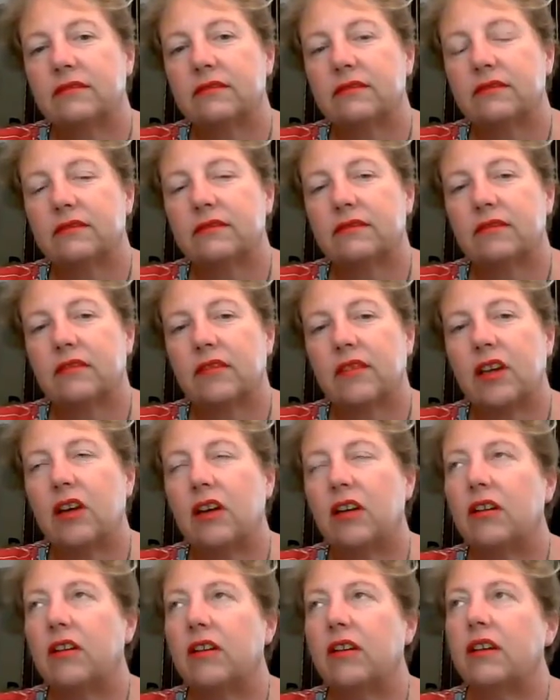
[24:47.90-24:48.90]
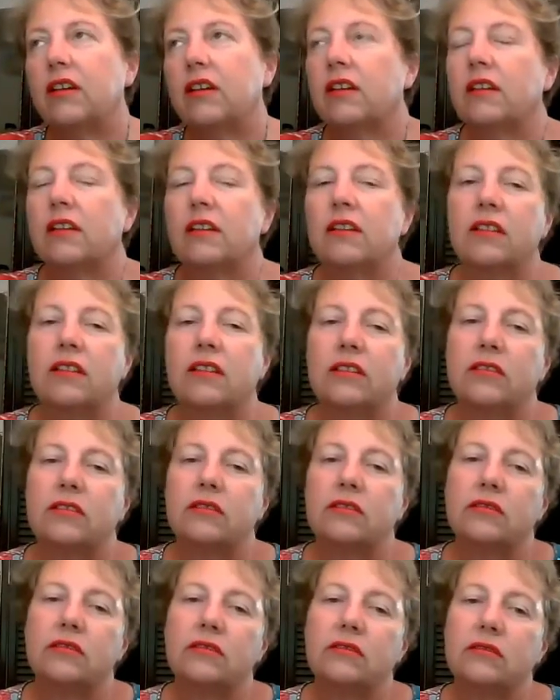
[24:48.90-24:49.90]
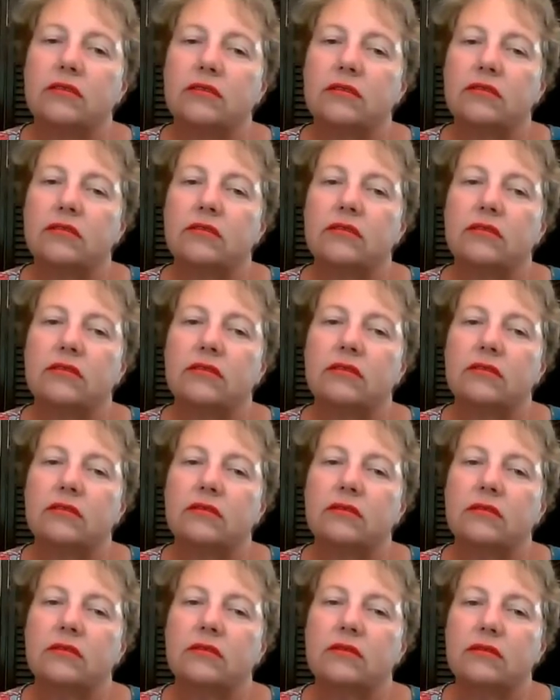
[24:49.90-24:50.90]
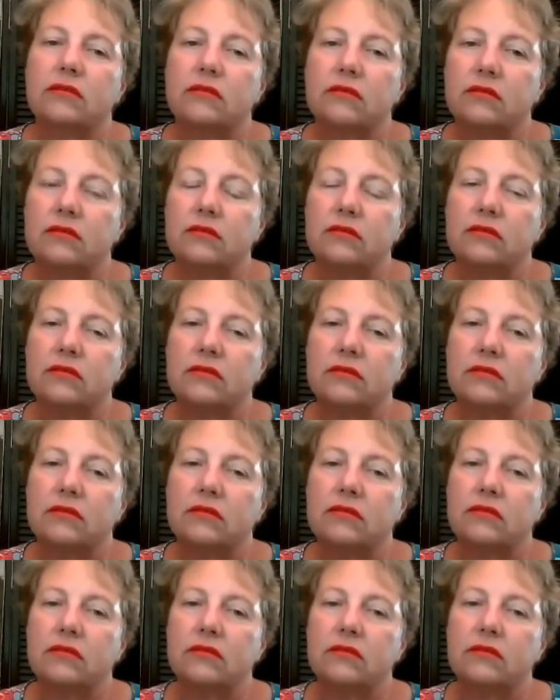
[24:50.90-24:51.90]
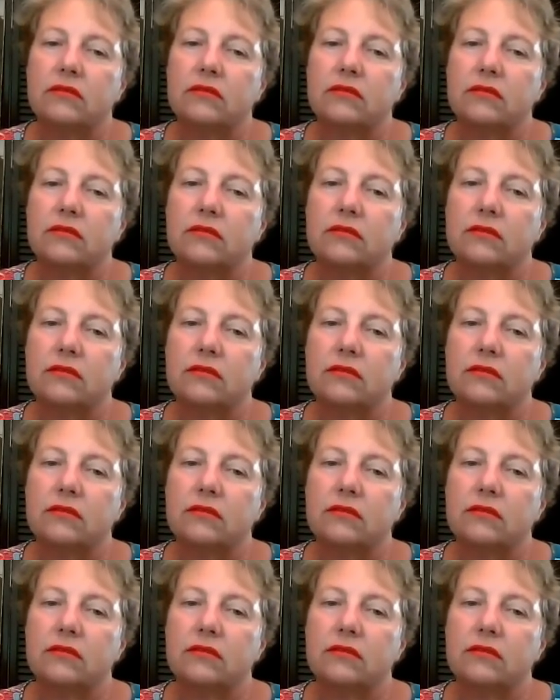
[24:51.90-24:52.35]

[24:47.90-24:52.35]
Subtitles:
[no speech]